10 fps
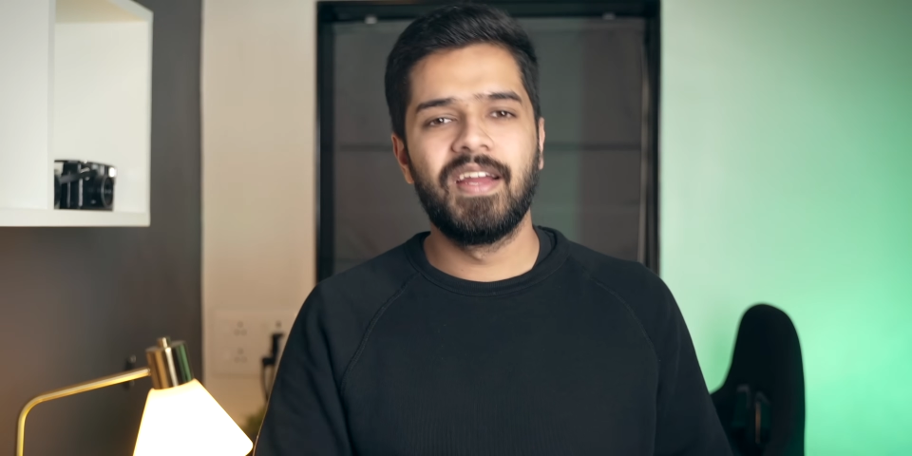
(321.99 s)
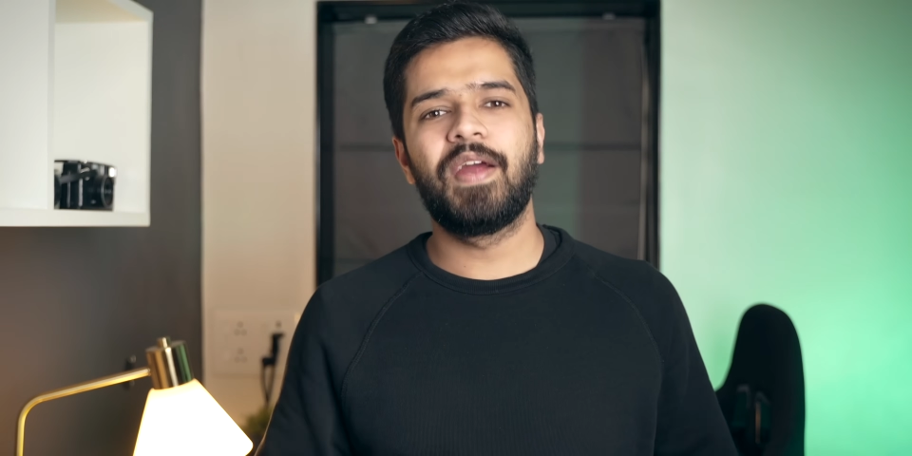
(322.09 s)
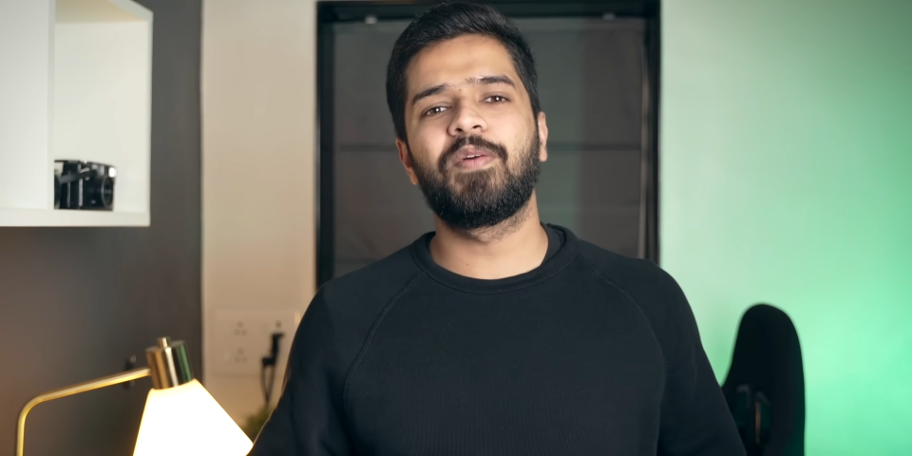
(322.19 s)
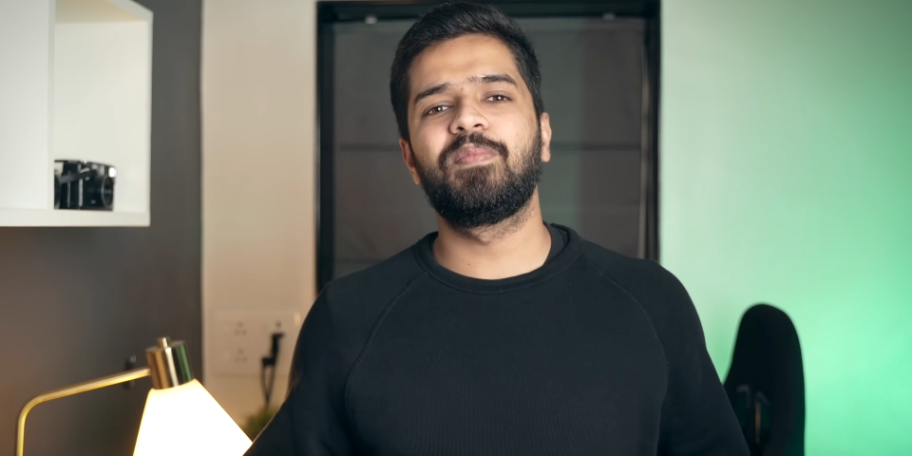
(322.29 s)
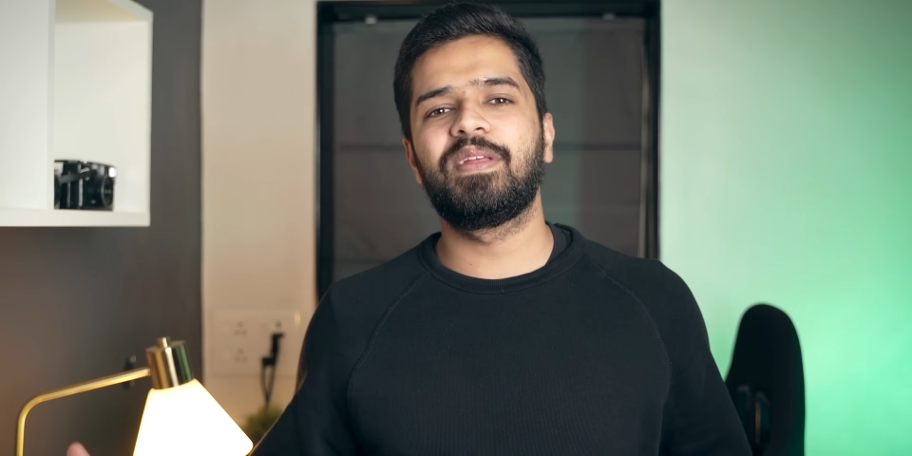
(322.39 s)

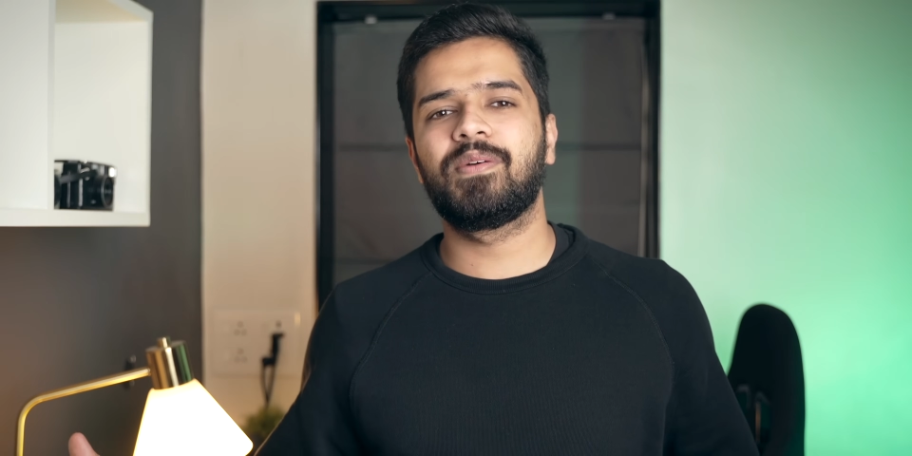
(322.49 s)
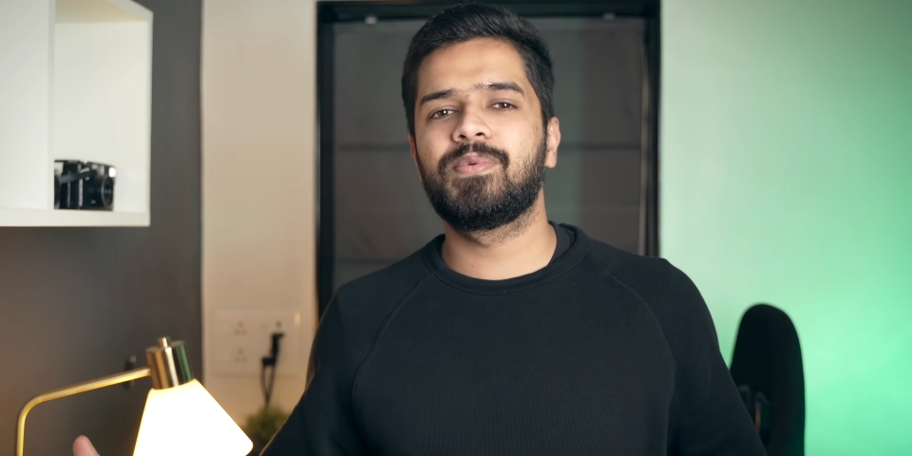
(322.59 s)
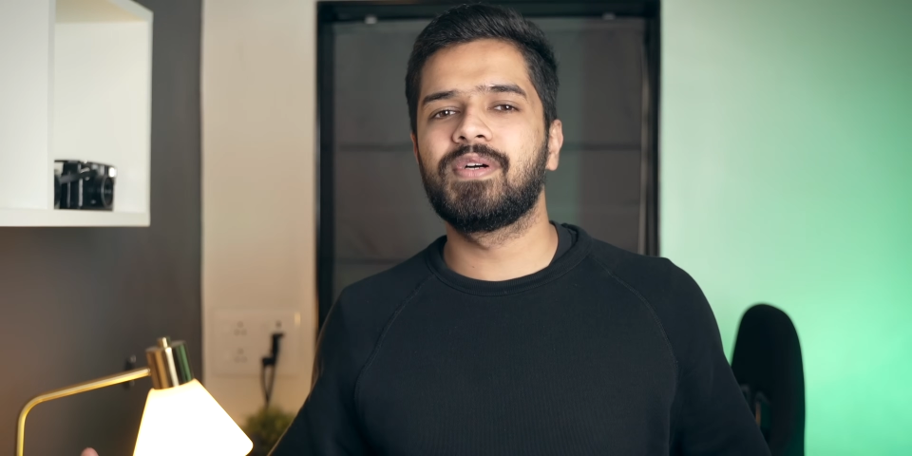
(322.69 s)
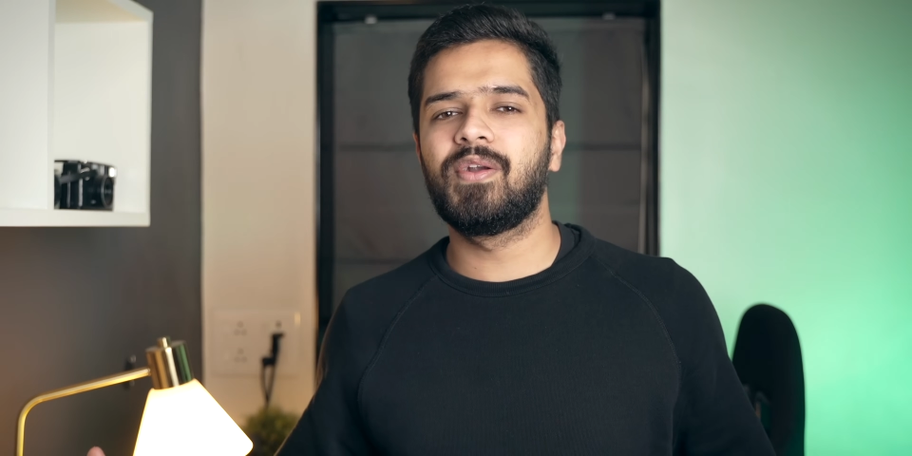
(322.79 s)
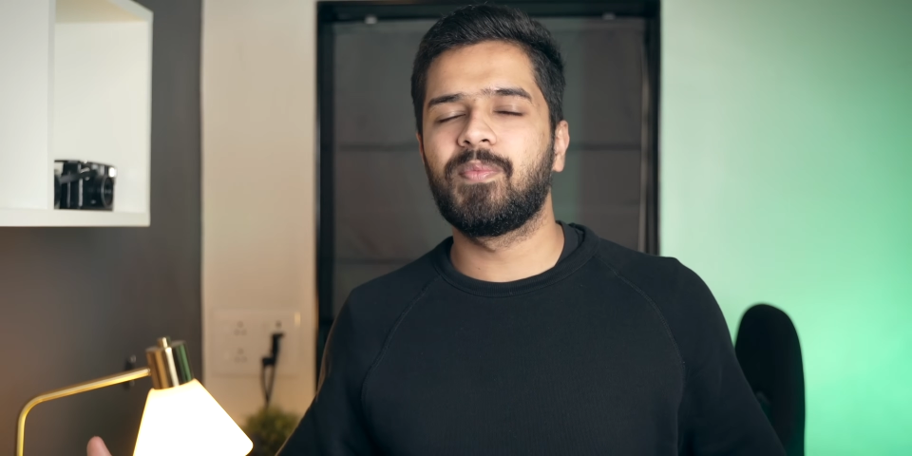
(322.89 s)
It would mean the
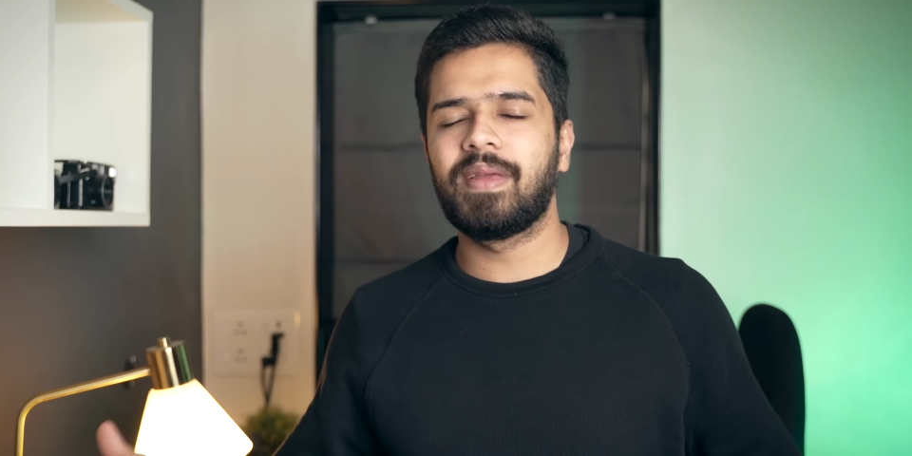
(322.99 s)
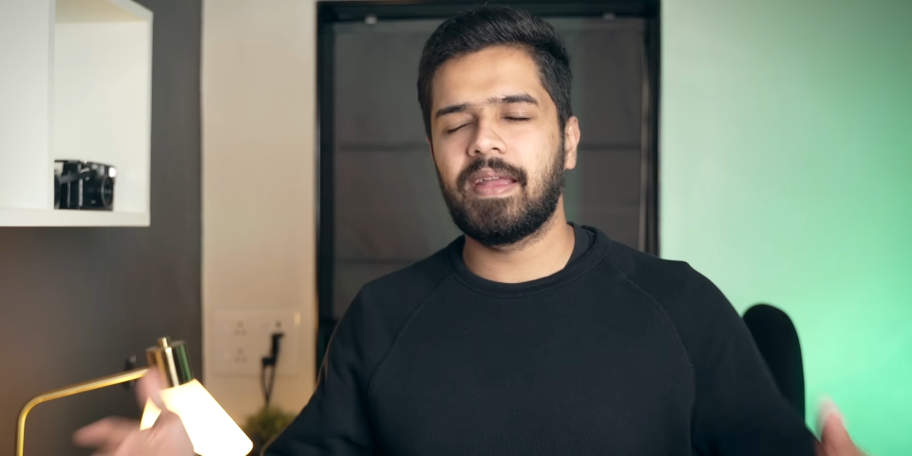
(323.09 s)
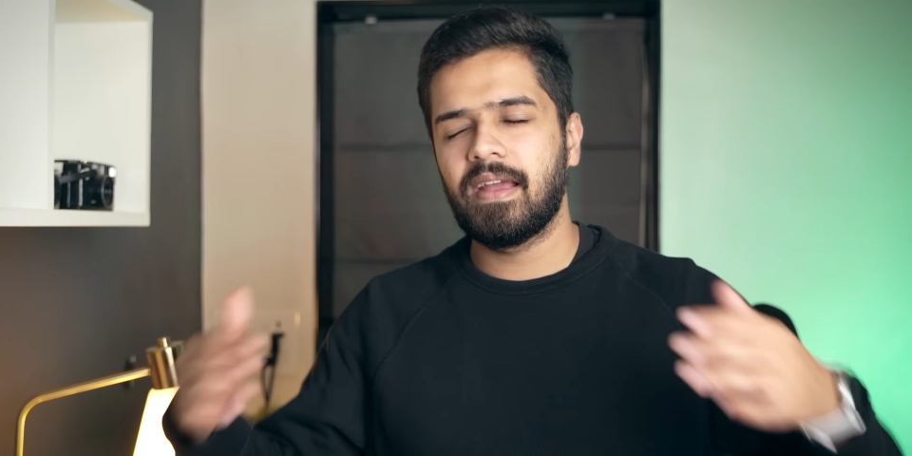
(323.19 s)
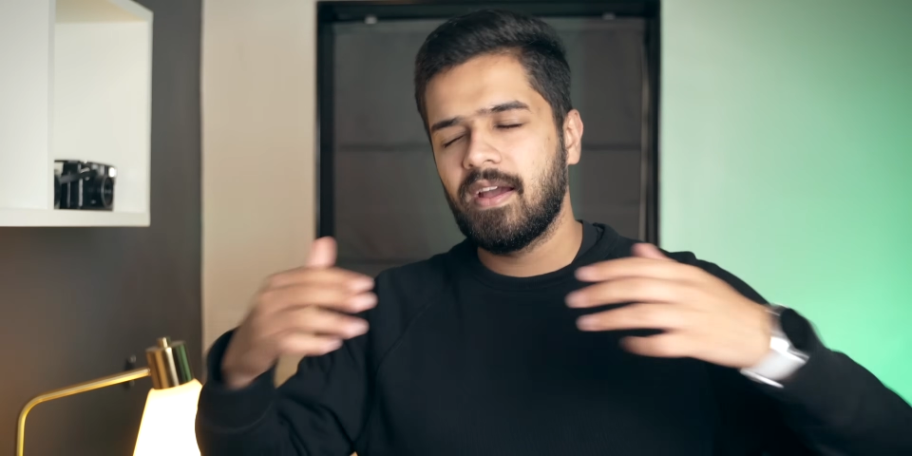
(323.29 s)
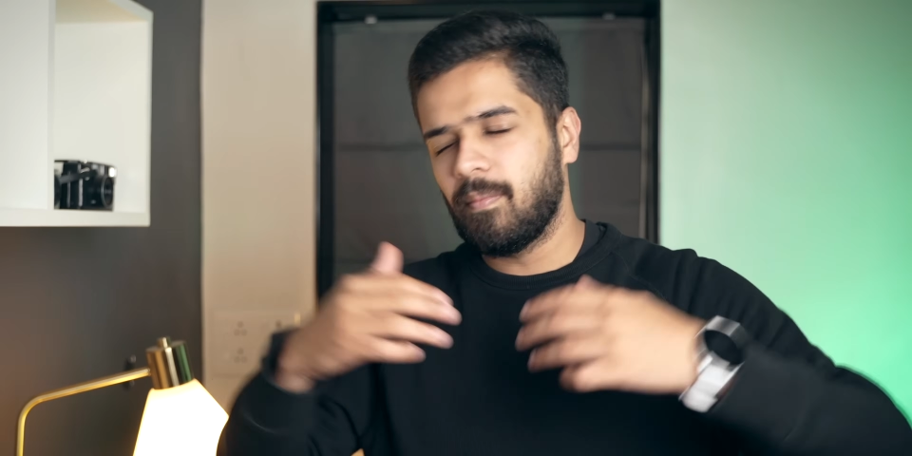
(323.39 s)
world to me.